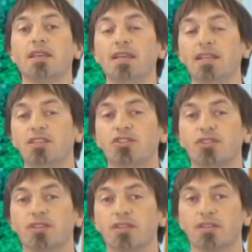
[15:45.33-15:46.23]

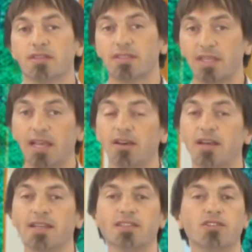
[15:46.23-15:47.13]
Each scale
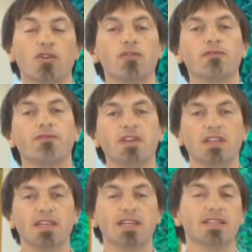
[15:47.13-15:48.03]
has its own
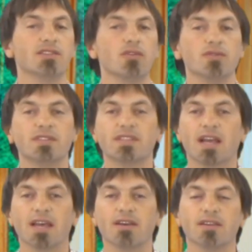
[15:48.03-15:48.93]
feeling and its own
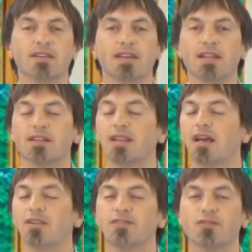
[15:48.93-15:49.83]
style and
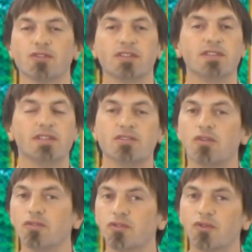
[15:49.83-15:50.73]
allows for its
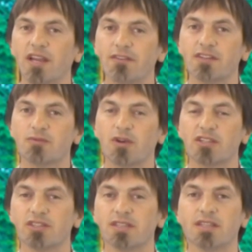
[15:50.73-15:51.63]
own creative
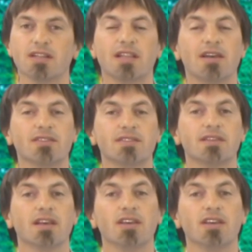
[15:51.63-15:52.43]
expression and allows